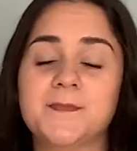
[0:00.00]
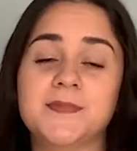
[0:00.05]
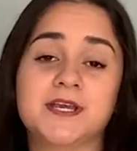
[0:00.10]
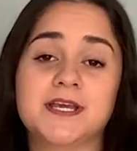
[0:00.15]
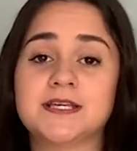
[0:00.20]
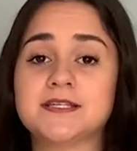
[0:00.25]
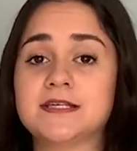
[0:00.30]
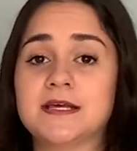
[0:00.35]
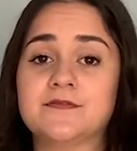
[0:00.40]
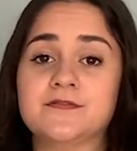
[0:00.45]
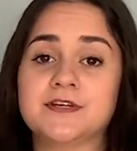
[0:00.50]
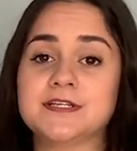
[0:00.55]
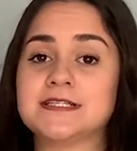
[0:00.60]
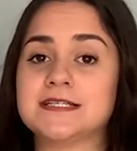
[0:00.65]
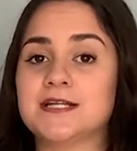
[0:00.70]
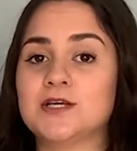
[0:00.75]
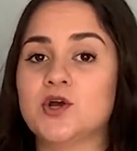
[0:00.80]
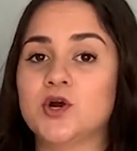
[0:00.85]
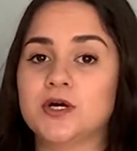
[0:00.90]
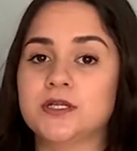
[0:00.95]
because I
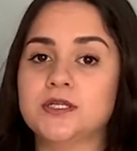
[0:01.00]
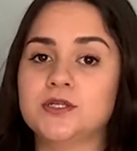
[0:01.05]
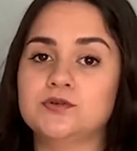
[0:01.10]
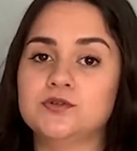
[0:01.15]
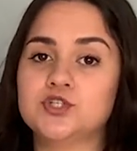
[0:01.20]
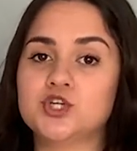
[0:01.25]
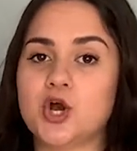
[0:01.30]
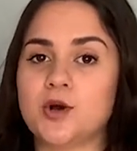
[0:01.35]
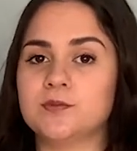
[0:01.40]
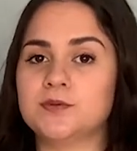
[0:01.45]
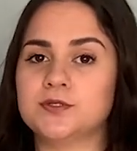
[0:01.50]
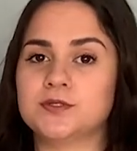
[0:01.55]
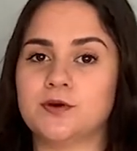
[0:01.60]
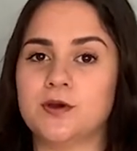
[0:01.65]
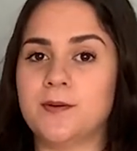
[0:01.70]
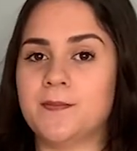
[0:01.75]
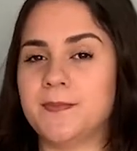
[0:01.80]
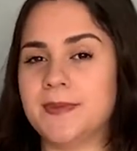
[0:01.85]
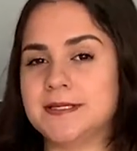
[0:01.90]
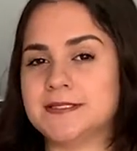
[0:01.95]
recently got a new job, so
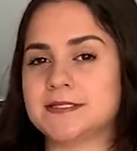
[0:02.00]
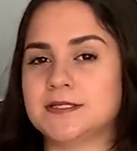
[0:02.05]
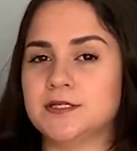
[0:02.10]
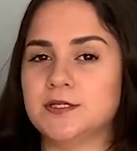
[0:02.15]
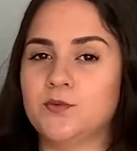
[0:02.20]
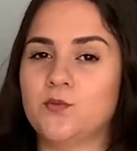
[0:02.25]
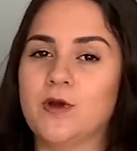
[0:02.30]
I'm basically